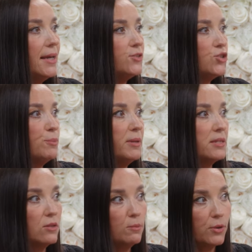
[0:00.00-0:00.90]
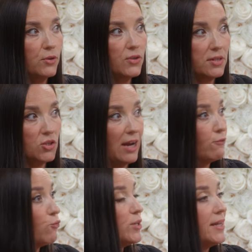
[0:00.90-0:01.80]
it just depends on the per- this
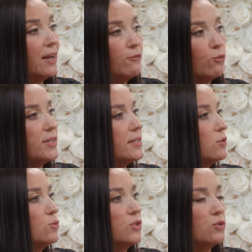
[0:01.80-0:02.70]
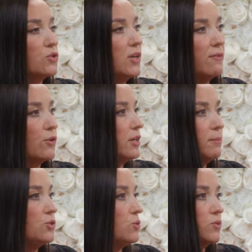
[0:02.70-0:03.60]
every every single there's never going to
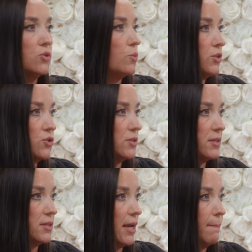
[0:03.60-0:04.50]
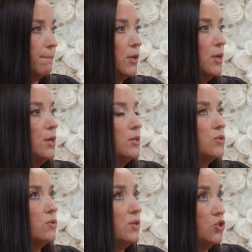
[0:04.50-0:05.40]
be two situations the same. Okay.
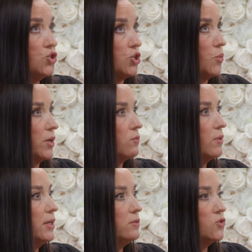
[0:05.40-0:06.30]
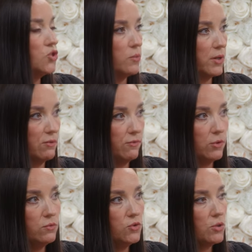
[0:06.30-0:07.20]
So this she wanted rent, she wanted
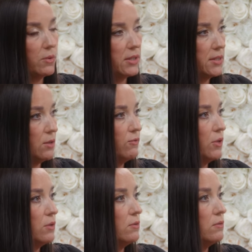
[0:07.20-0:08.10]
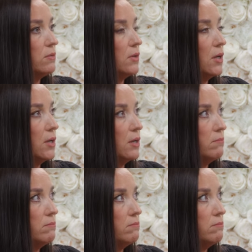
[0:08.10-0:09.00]
food, she wanted cell phone,
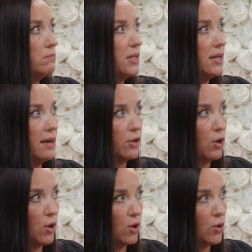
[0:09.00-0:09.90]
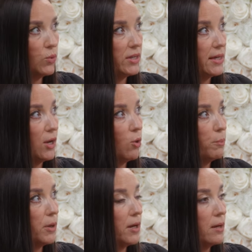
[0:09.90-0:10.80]
um, didn't have a car, would need
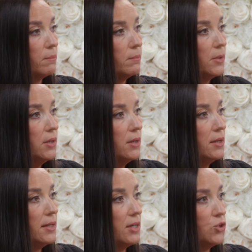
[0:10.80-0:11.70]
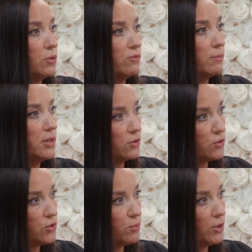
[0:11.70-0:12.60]
help um, getting to and from
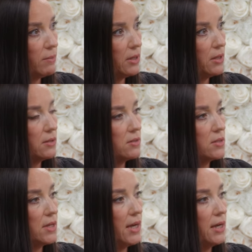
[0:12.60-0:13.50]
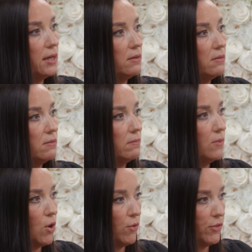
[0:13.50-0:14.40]
doctor's appointments and
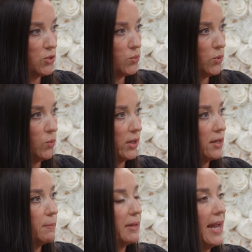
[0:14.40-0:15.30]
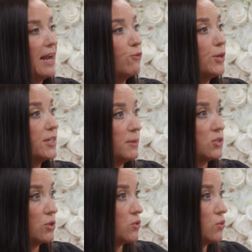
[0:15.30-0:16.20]
all things we were willing, but every
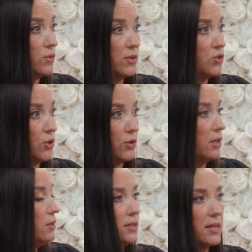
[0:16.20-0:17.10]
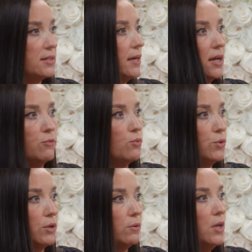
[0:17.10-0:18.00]
expense goes through the attorney. It does not come through
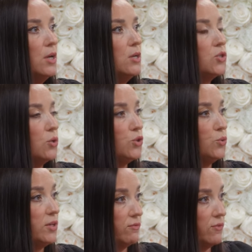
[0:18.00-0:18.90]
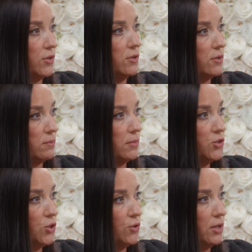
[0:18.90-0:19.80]
you. So you give the
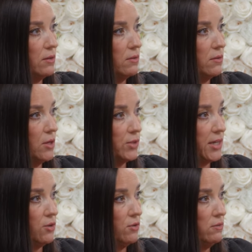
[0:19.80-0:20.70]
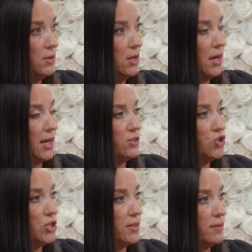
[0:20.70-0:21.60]
attorney a retainer mm-hmm. and
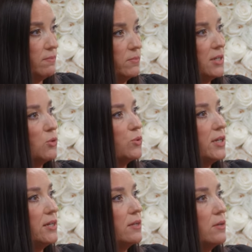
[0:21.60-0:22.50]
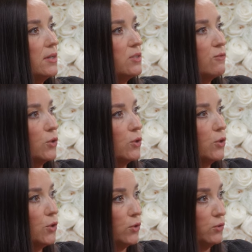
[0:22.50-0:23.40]
she some of the retaining is for
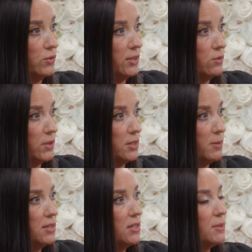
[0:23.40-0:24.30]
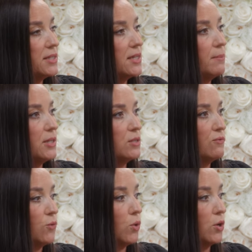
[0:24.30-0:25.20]
her legal expenses, but some is
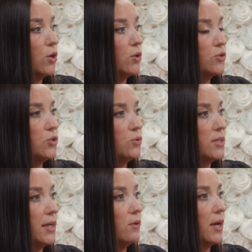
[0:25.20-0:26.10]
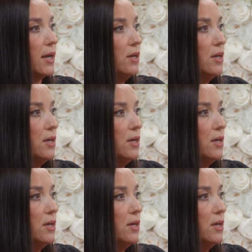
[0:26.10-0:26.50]
for her to say, okay,